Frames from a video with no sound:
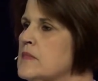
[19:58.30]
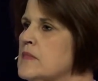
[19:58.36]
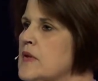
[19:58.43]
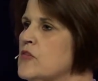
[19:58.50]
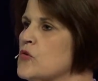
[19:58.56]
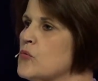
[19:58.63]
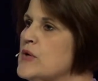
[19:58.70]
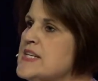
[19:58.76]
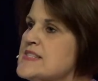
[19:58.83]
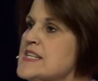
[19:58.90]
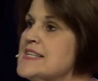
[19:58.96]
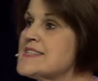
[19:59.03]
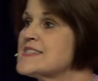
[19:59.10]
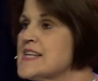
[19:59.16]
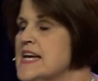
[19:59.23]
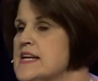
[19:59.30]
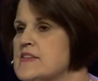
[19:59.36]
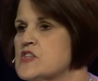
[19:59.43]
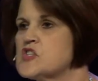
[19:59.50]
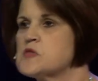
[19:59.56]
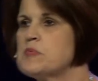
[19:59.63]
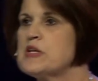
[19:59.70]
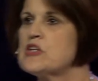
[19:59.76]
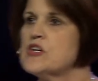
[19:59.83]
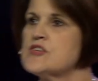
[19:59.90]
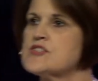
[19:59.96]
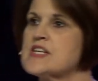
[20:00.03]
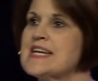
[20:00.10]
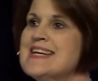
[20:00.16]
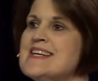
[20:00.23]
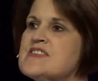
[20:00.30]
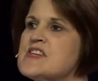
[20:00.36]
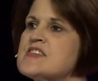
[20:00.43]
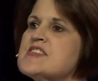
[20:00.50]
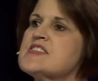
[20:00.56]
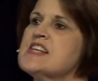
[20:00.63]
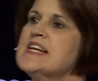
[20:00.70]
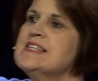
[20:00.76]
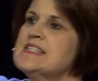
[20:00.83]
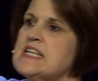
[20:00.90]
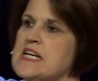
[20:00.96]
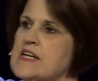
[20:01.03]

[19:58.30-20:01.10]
And the reason he's saying this is because he's ascending.